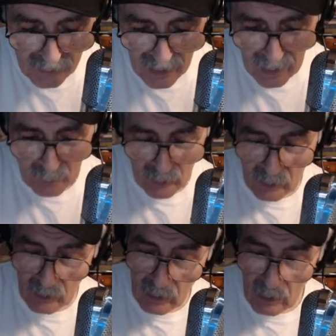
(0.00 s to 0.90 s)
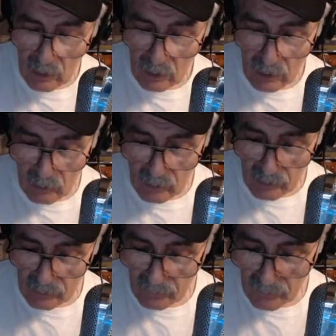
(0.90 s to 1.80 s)
time, or no,
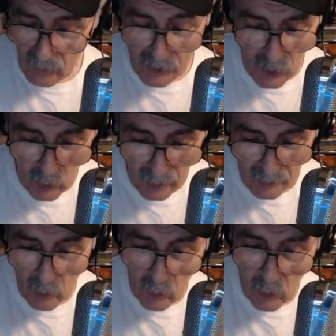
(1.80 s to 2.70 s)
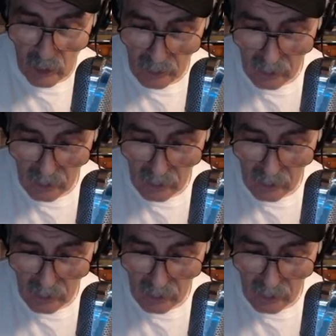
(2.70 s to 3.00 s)
short or